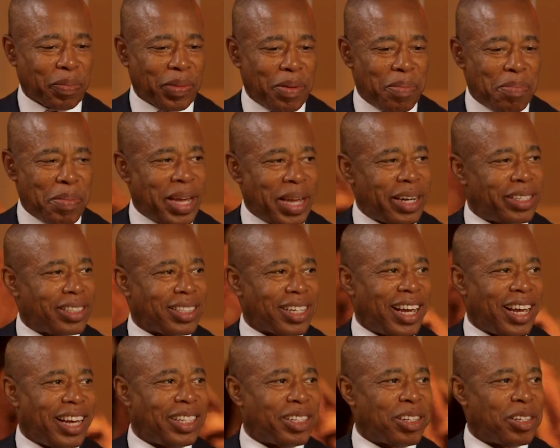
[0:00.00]

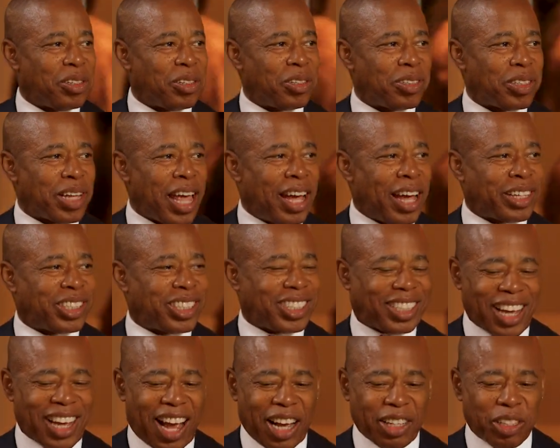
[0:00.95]
meditate and
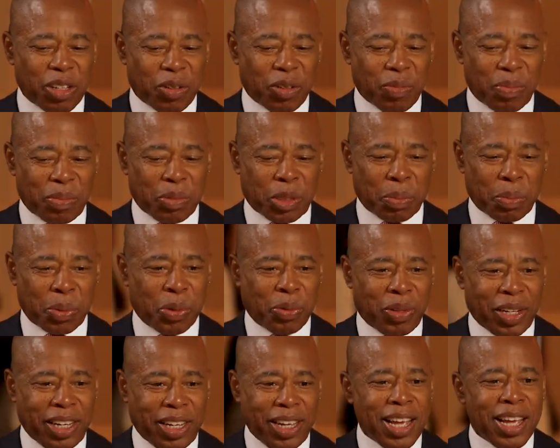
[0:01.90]
exercise and
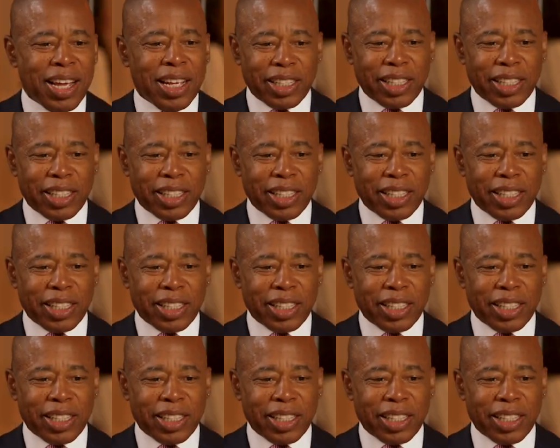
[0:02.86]
smoothie.